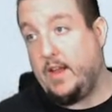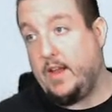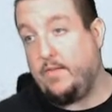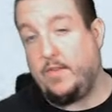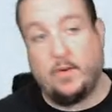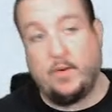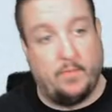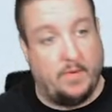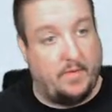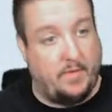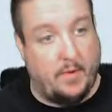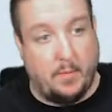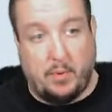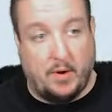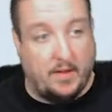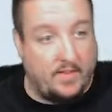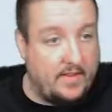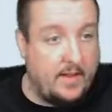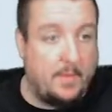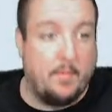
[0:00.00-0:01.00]
If you if you
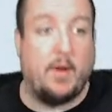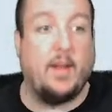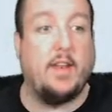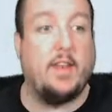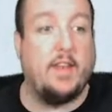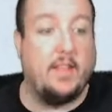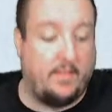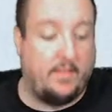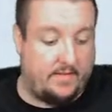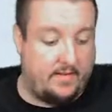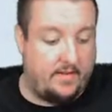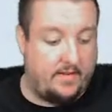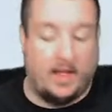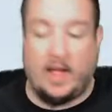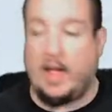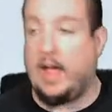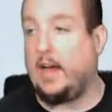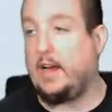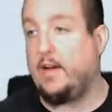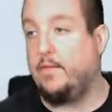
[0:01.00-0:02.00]
put something on this
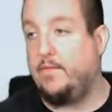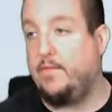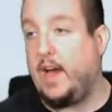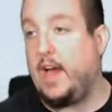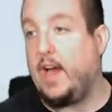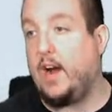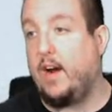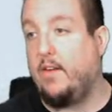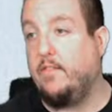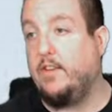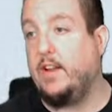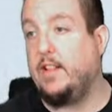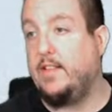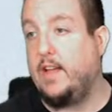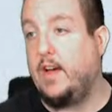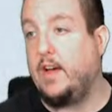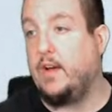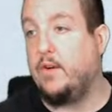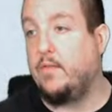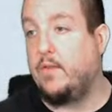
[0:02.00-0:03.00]
uh, conveyor, I'm going to
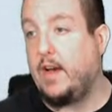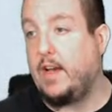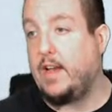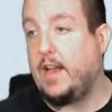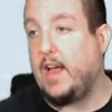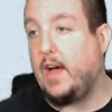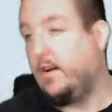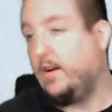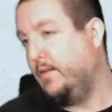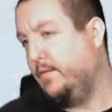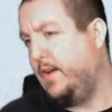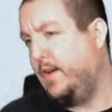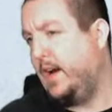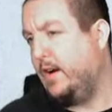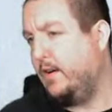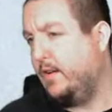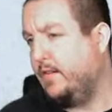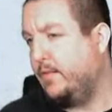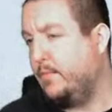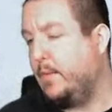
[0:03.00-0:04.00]
tell you right now,
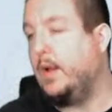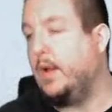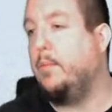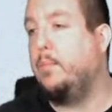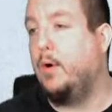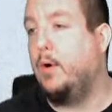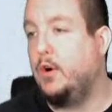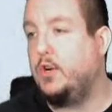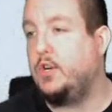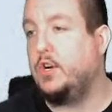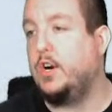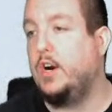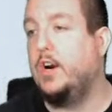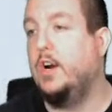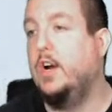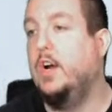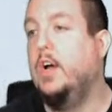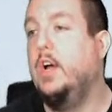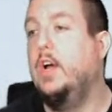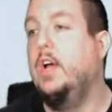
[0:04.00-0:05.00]
conveyor, listen to me, the pusher,
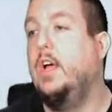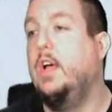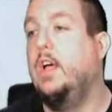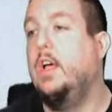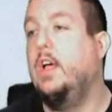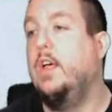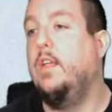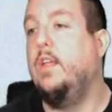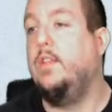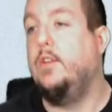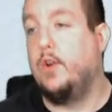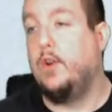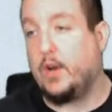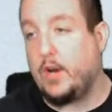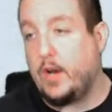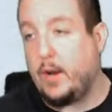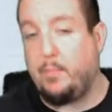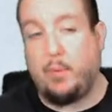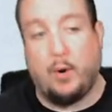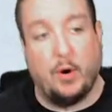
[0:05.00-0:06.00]
you're going
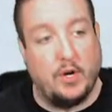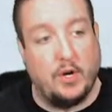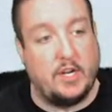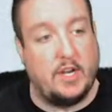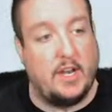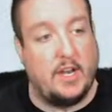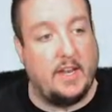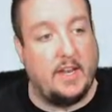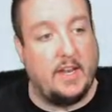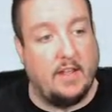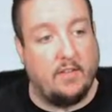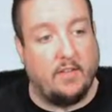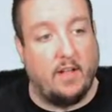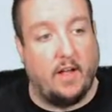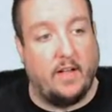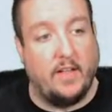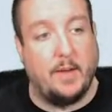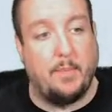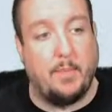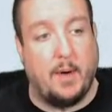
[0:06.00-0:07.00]
to push in these
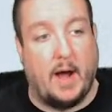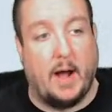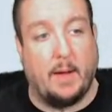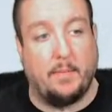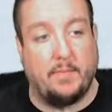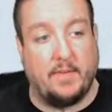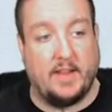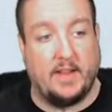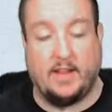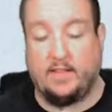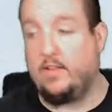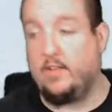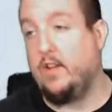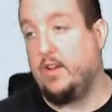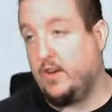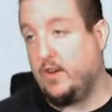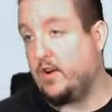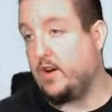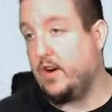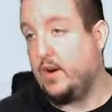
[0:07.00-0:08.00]
lollipops, and it's good.
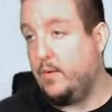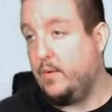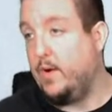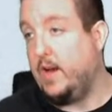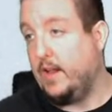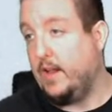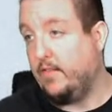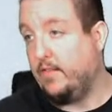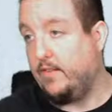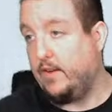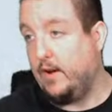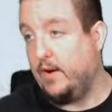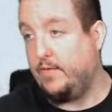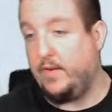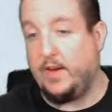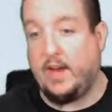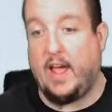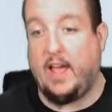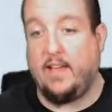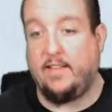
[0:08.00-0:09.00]
You're going to win. So if
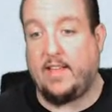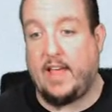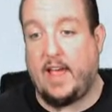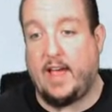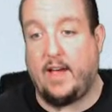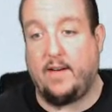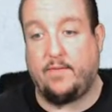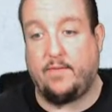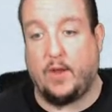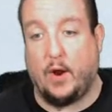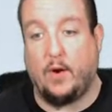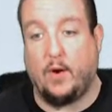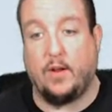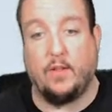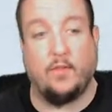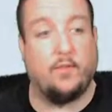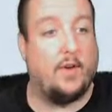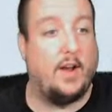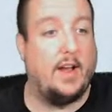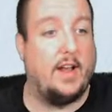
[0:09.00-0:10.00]
you guys have
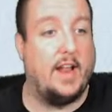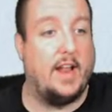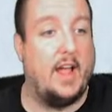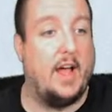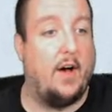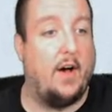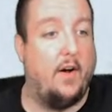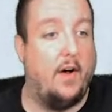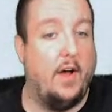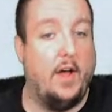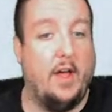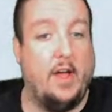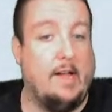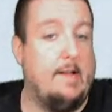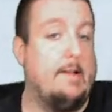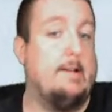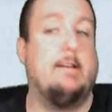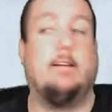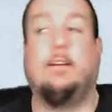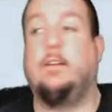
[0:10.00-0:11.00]
tokens right now,
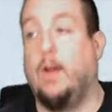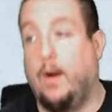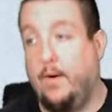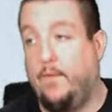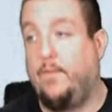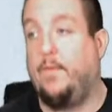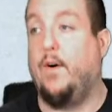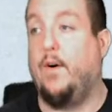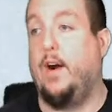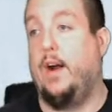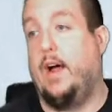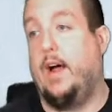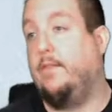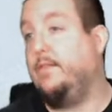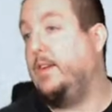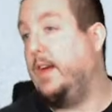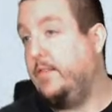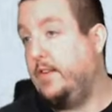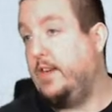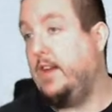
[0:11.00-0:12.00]
go for it. I'm
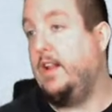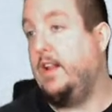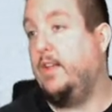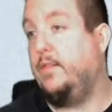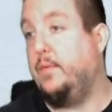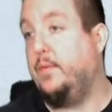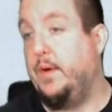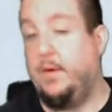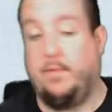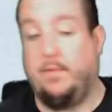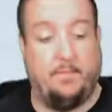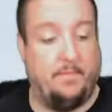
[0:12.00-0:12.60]
giving you this one.